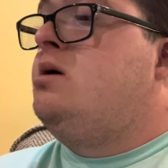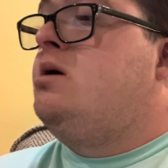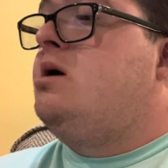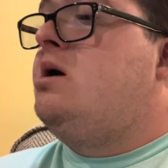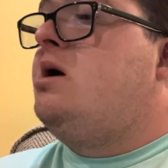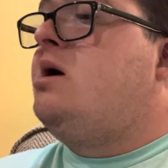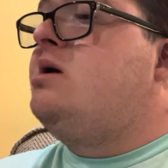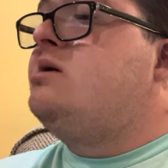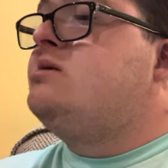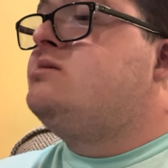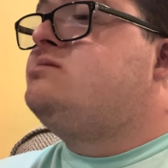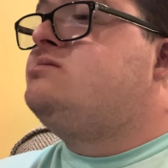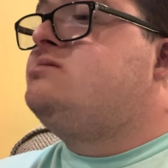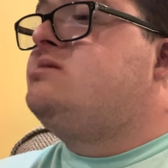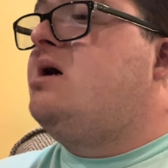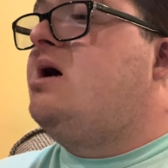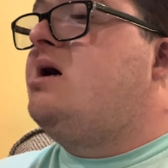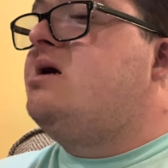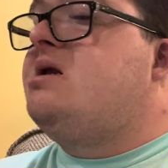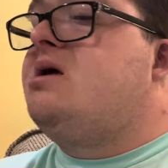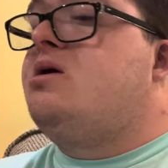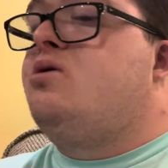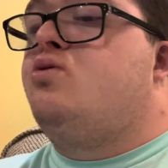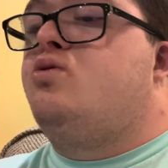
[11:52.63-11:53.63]
And
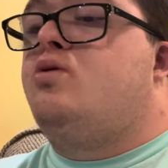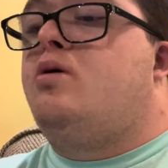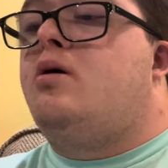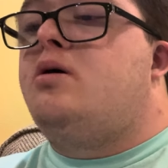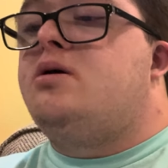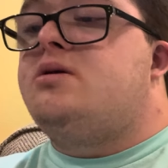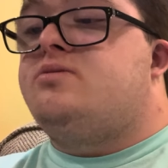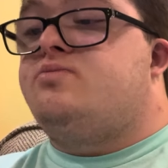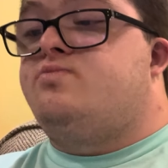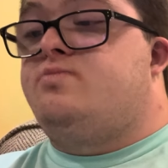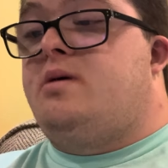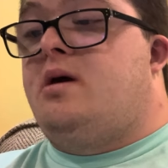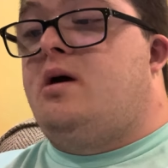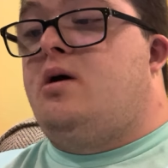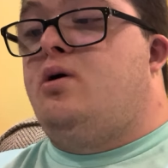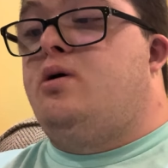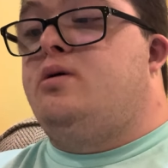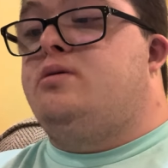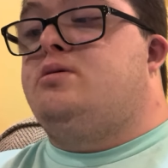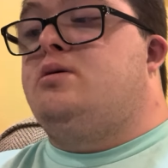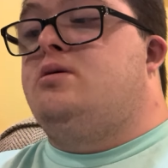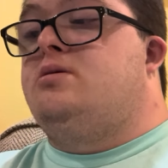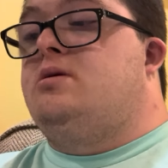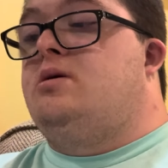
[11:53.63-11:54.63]
Sandy
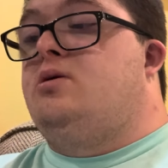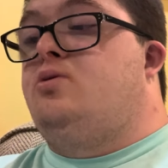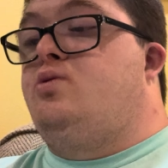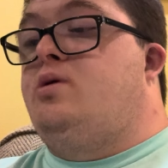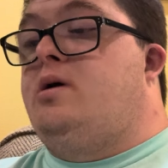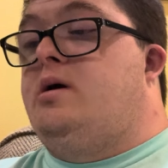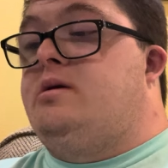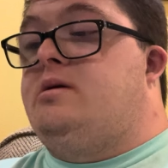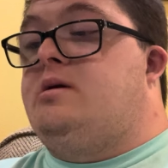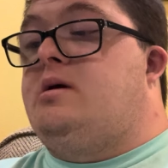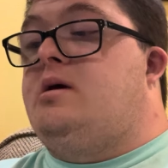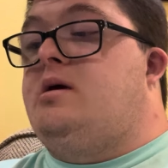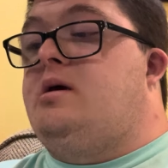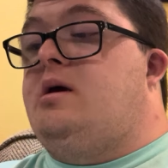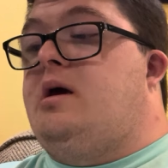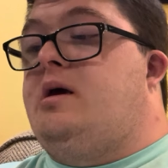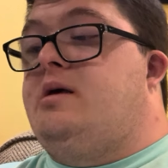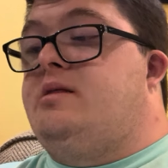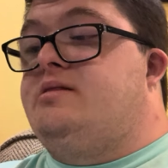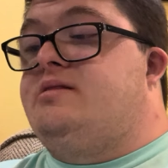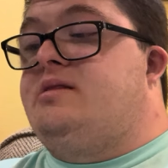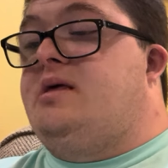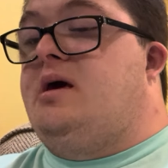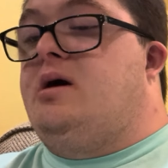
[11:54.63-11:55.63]
Rosemary Jr. went
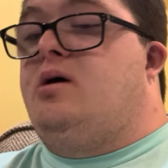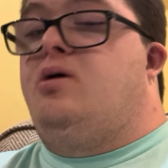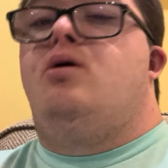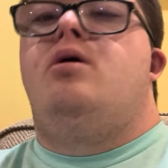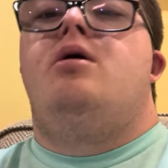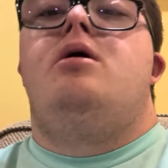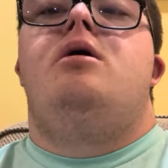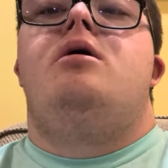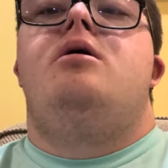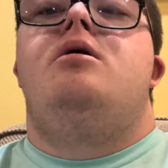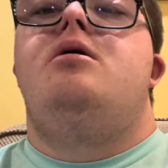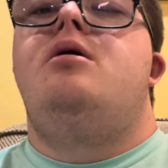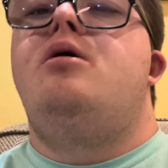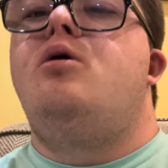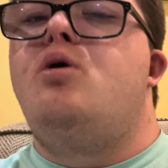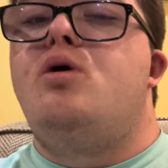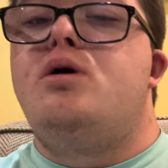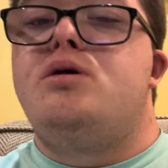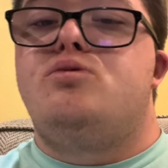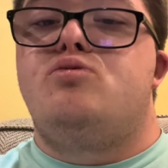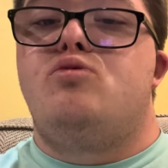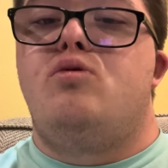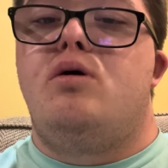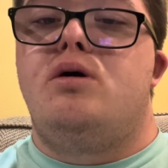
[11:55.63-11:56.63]
and there. Who
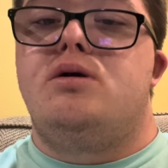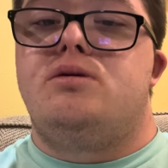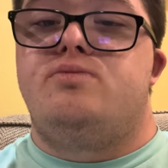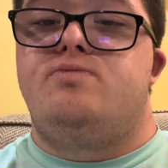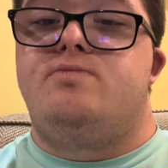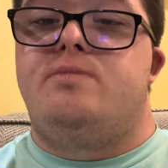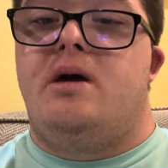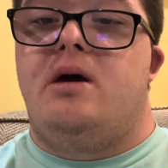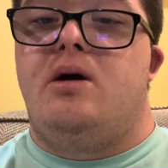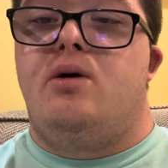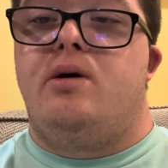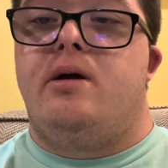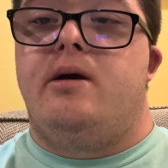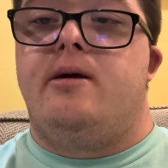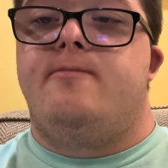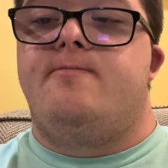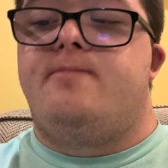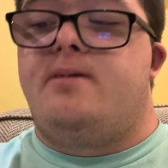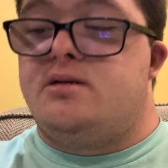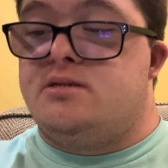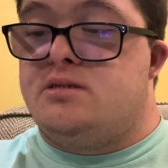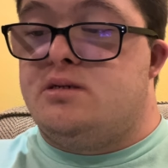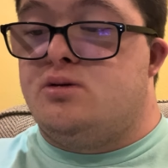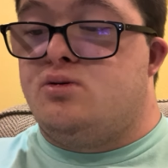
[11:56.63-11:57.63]
is Rosemary?
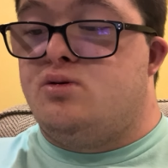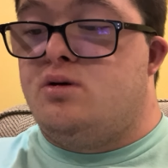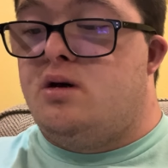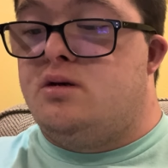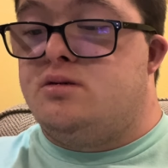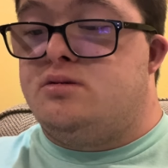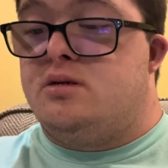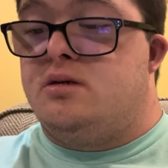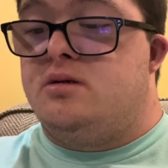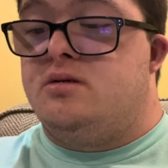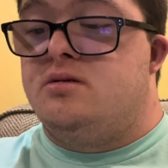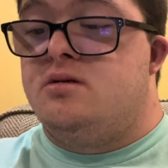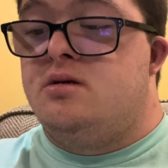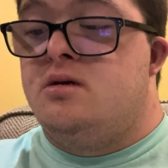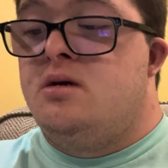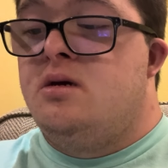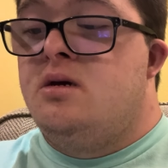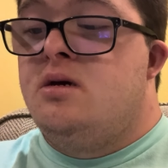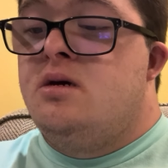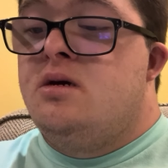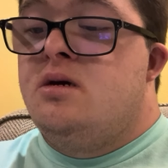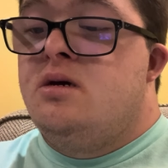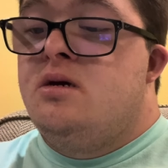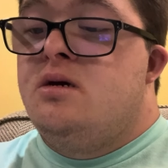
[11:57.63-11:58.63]
That's the question.
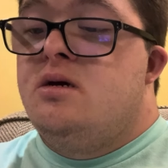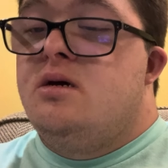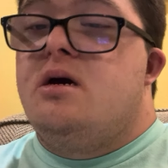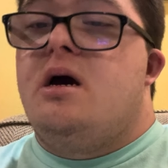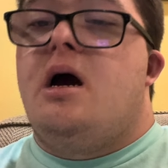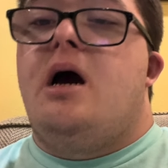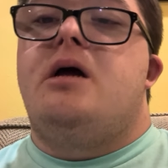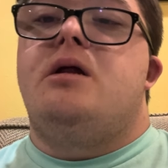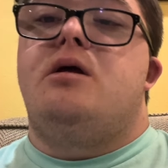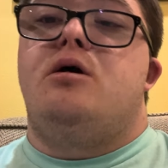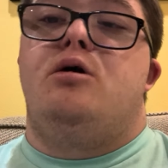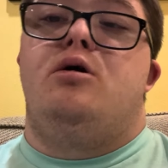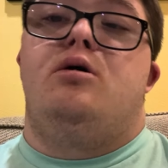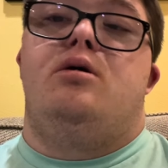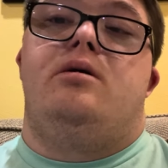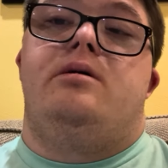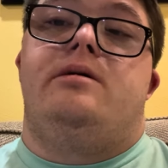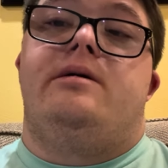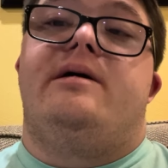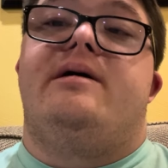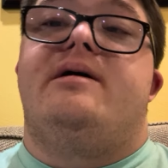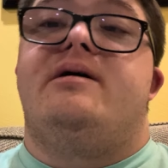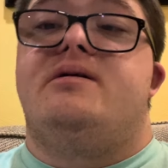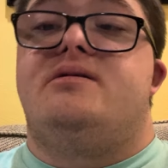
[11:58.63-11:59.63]
I know who he
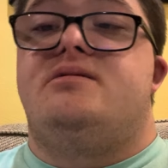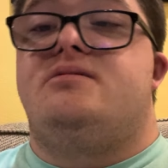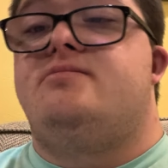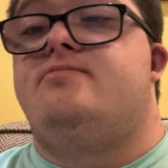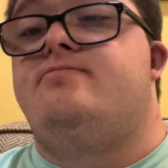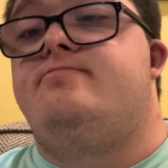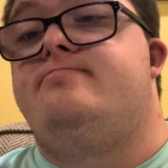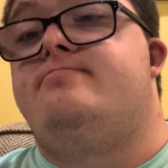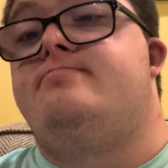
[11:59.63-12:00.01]
is.